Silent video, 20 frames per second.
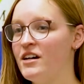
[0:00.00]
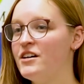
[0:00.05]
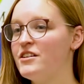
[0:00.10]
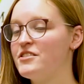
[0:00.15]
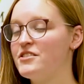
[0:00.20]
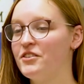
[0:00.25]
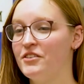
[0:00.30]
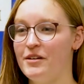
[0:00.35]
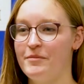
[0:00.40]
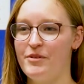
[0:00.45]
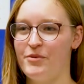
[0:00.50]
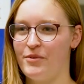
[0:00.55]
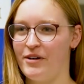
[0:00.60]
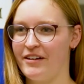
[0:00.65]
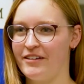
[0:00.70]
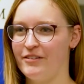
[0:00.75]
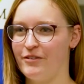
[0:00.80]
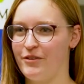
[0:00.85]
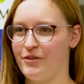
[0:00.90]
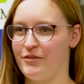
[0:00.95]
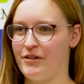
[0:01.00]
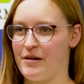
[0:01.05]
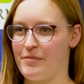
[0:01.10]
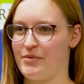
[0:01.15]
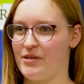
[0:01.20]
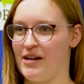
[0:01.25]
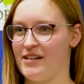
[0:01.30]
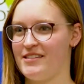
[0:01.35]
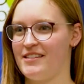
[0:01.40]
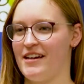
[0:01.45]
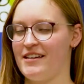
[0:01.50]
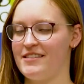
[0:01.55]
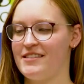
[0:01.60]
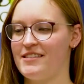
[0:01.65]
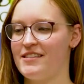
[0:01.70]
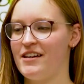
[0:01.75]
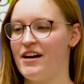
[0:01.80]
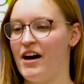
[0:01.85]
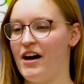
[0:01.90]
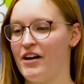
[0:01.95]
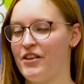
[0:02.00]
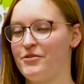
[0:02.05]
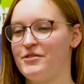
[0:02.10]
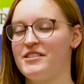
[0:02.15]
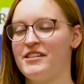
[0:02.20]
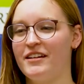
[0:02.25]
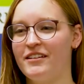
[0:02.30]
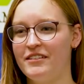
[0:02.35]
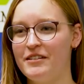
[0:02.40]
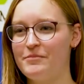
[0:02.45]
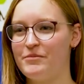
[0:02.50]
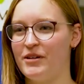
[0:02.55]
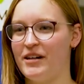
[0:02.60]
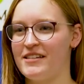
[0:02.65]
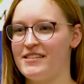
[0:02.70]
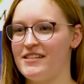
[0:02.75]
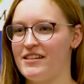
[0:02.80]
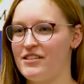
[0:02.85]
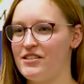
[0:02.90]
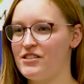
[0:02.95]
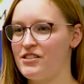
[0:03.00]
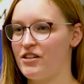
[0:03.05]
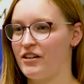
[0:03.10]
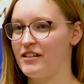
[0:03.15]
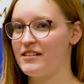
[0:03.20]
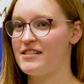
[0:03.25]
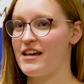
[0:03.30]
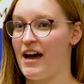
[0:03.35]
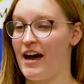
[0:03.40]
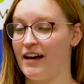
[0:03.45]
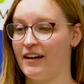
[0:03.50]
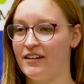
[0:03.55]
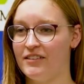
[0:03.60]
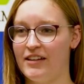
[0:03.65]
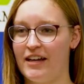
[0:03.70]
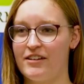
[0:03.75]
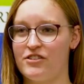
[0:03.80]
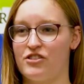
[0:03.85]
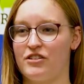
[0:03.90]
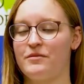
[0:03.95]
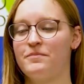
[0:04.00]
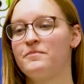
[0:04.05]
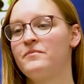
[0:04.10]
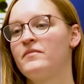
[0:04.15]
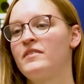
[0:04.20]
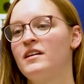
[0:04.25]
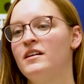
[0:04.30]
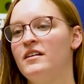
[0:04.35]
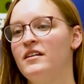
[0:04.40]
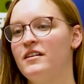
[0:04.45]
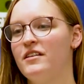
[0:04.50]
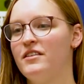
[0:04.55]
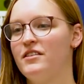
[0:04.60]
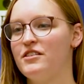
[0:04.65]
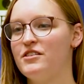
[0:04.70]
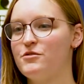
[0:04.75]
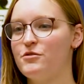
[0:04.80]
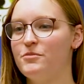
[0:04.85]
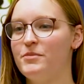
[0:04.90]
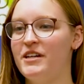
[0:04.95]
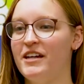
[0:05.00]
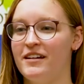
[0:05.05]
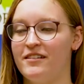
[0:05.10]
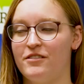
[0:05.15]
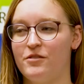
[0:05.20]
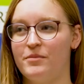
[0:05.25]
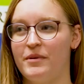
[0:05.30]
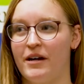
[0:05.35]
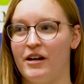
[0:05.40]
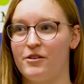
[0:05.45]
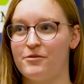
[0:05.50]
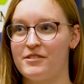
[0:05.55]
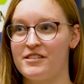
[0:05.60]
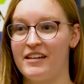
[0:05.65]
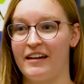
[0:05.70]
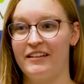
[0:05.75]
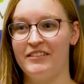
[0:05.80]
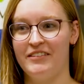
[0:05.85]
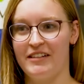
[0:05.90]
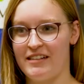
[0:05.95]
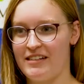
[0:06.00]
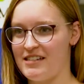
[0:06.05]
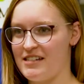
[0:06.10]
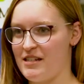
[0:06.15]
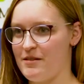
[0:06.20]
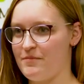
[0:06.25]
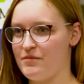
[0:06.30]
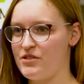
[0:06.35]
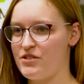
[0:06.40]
So let me walk you through our process. The recycling process starts at collection. This will be handled by our recycling team.